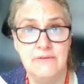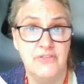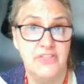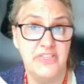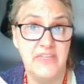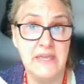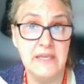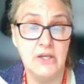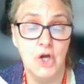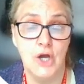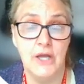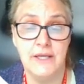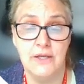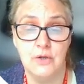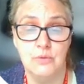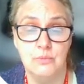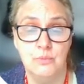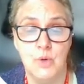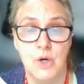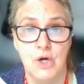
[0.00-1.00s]
due in
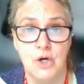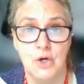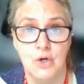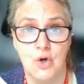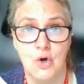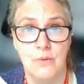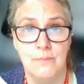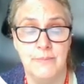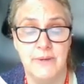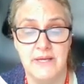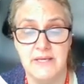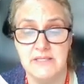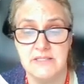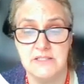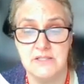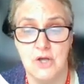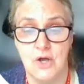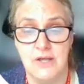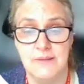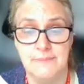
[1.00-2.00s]
3 months, for
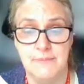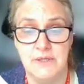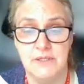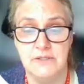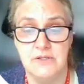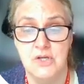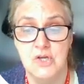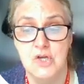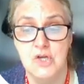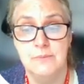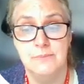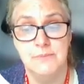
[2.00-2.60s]
example.